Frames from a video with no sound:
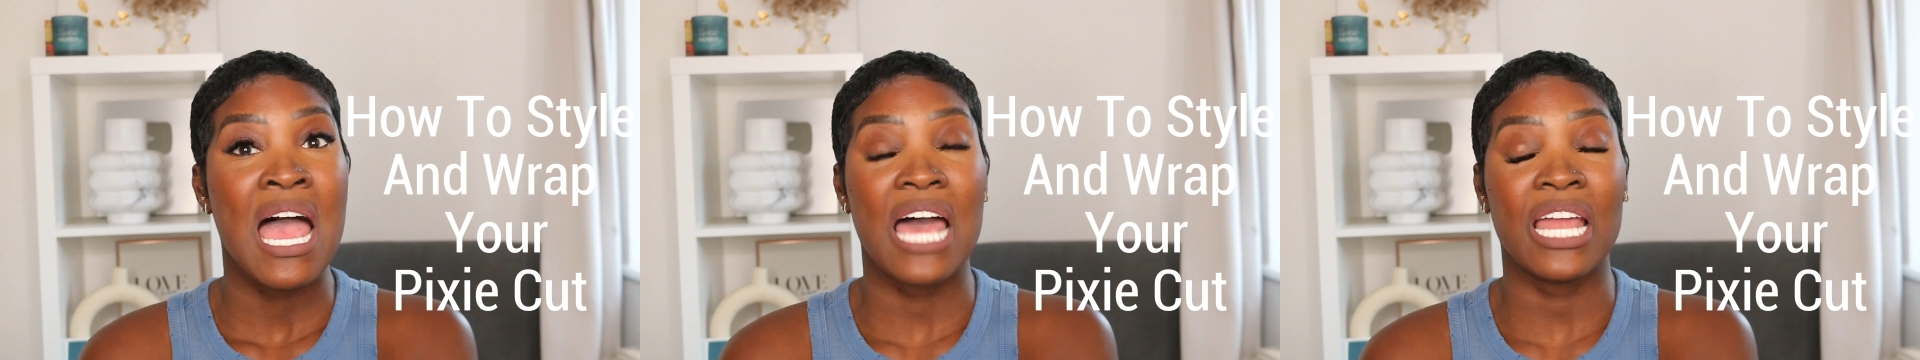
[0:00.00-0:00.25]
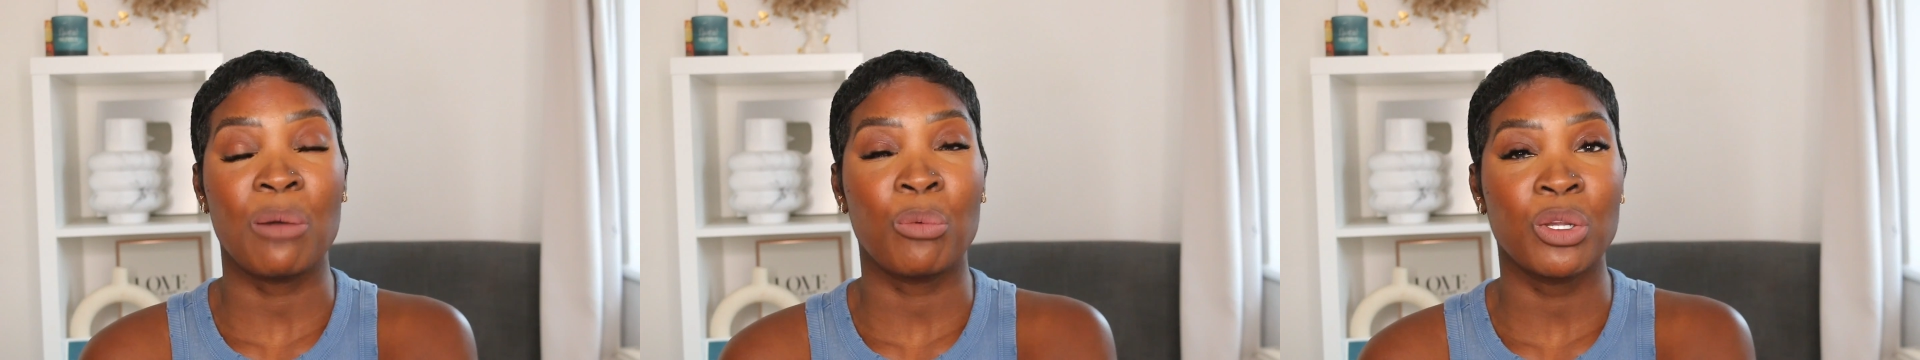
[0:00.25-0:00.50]

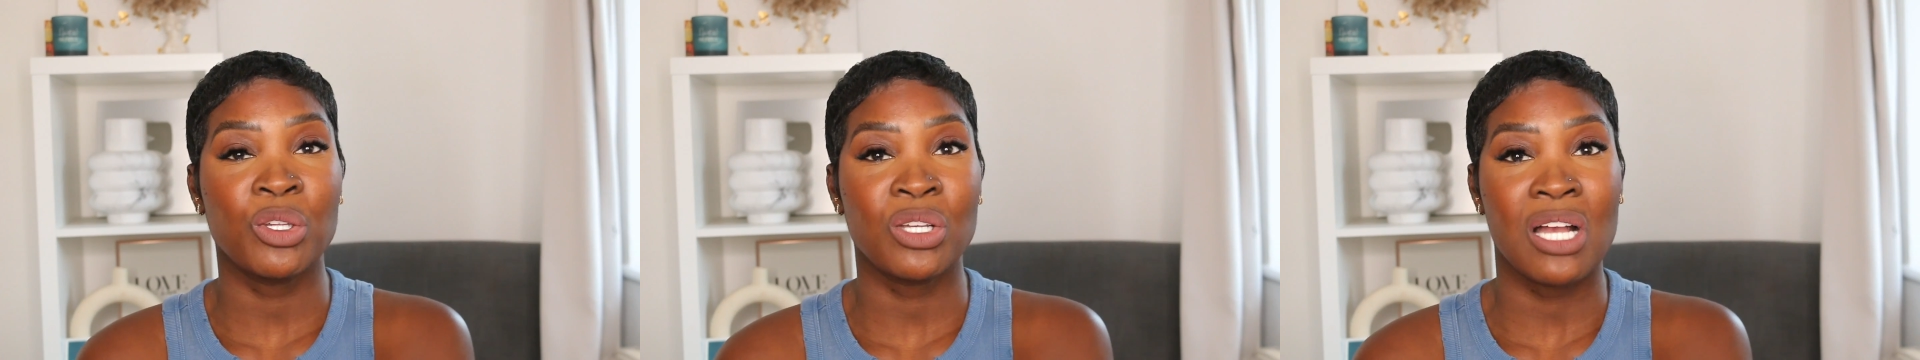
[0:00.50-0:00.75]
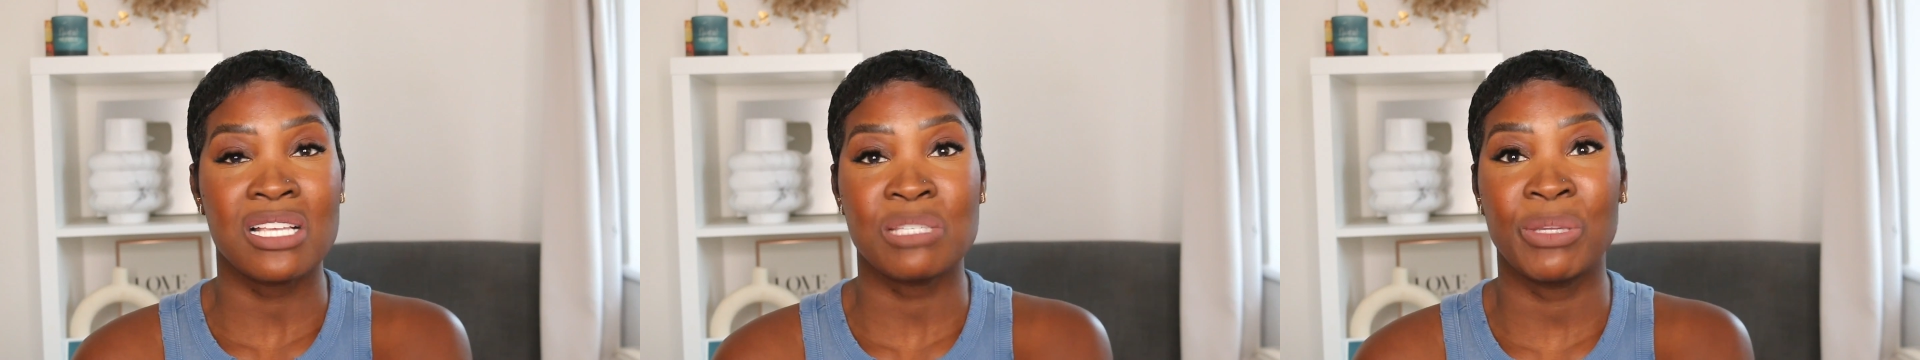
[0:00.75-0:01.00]
and I want you
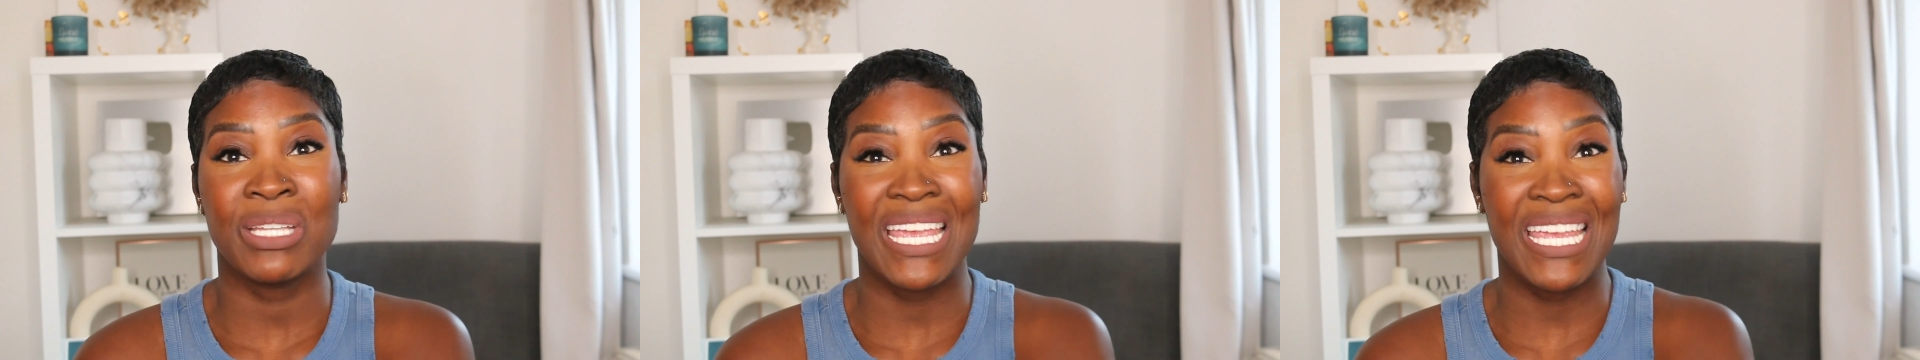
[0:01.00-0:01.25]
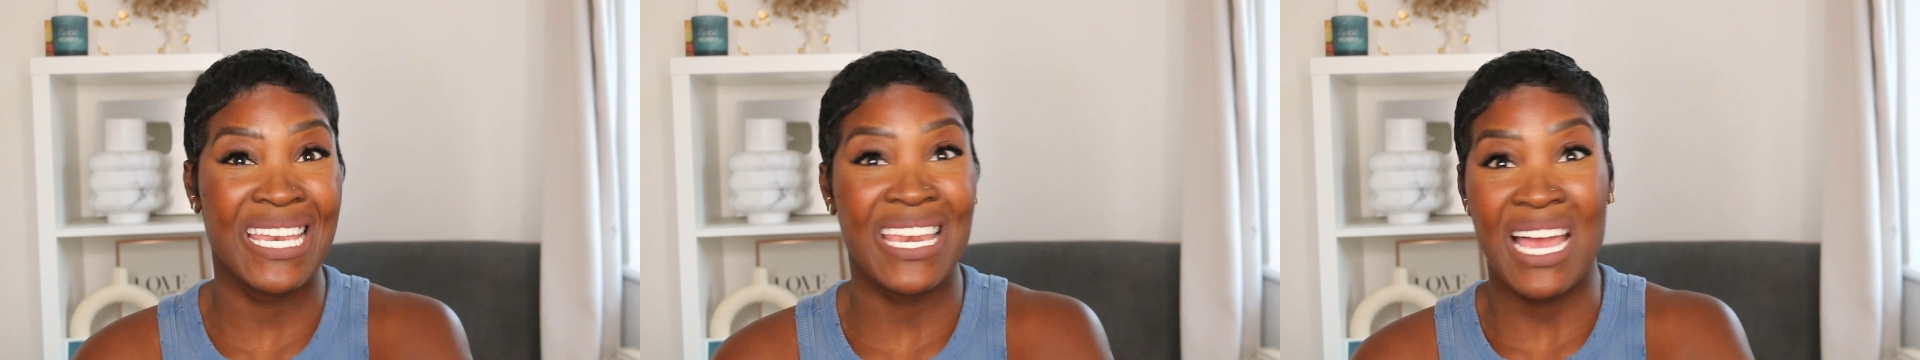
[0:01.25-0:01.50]
guys to be
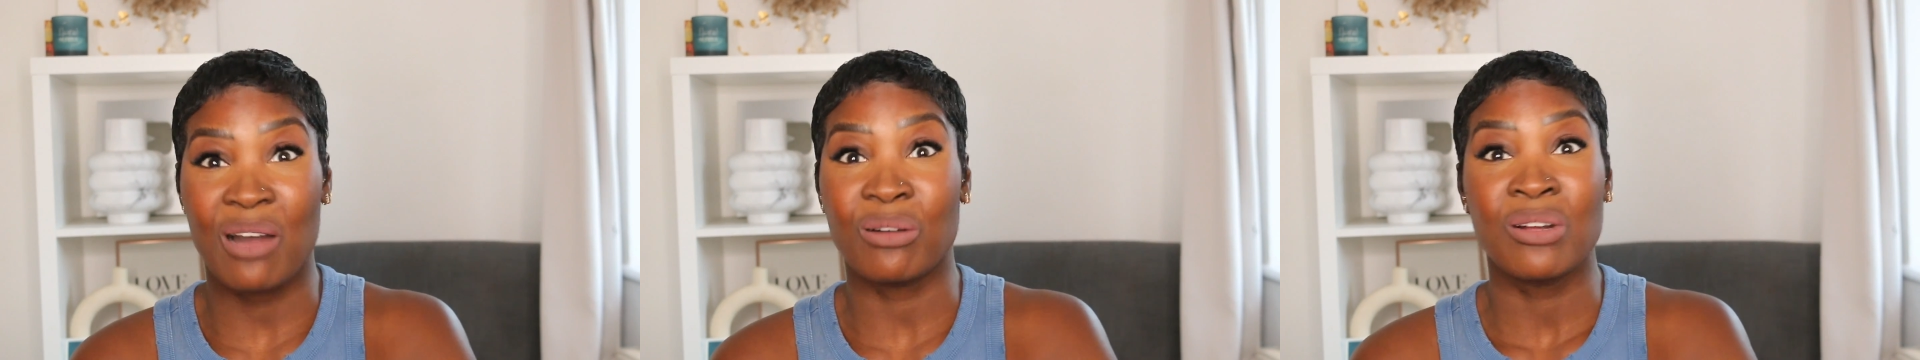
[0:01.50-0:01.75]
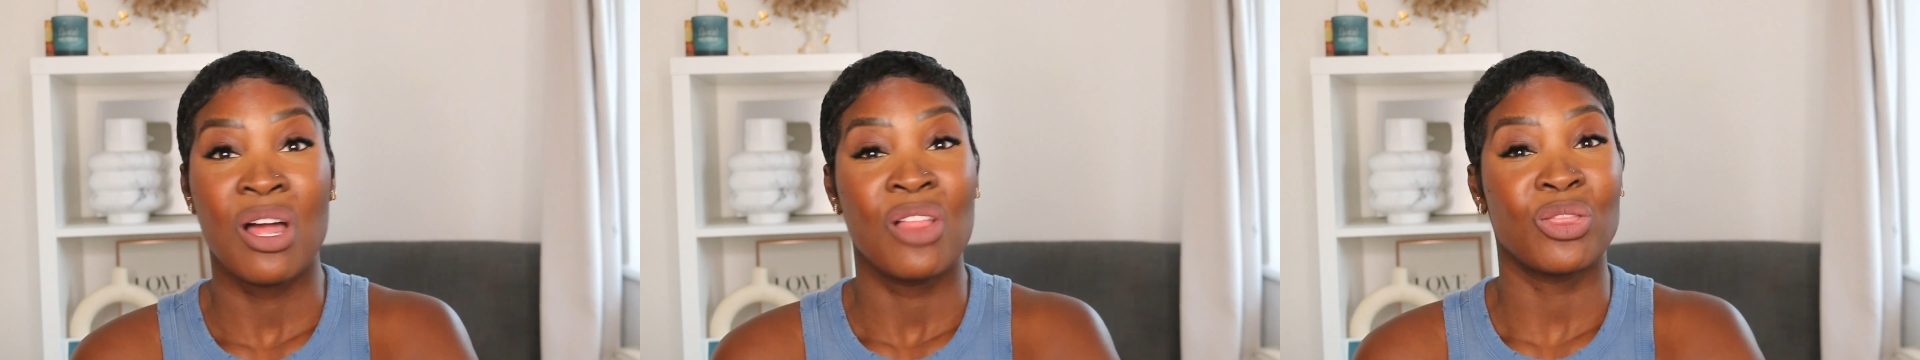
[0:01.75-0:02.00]
in and out.